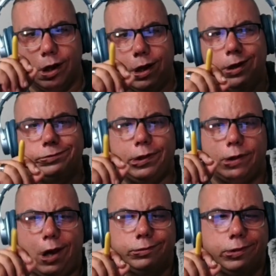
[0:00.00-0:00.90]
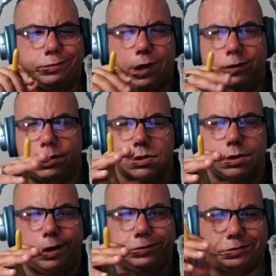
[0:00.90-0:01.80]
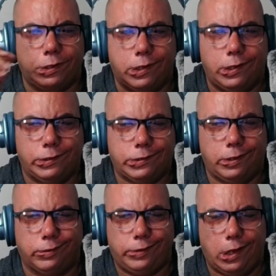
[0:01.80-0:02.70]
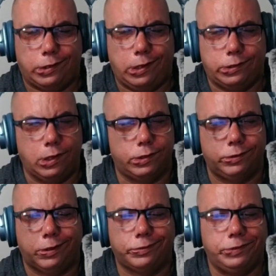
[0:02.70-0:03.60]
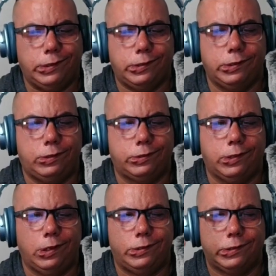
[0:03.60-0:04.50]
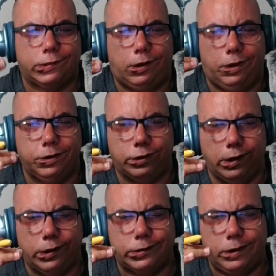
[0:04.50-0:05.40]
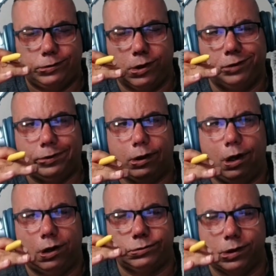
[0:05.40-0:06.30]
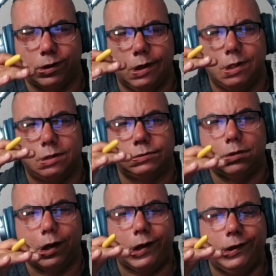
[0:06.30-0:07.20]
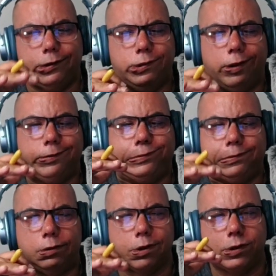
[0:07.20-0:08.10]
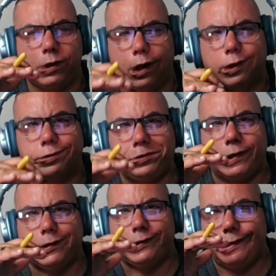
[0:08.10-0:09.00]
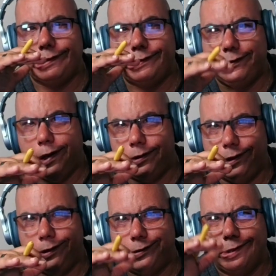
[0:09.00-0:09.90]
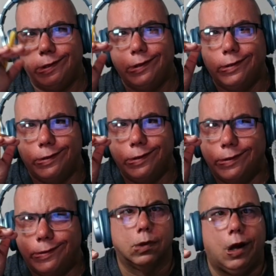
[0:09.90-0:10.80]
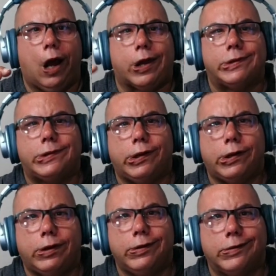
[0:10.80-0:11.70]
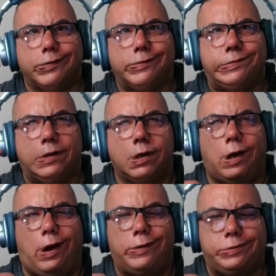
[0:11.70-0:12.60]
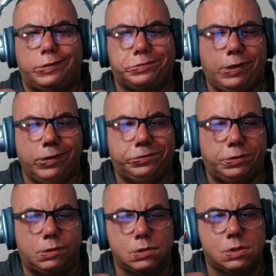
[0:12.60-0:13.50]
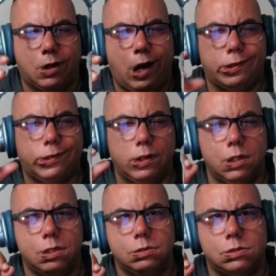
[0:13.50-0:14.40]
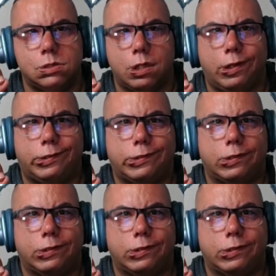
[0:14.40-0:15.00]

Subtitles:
him in that respect whatsoever, because of the fact that the endorsement deals and just all the things that will come along with what he has done for the Knicks, because he has done this. Now I can see front office people trying to use this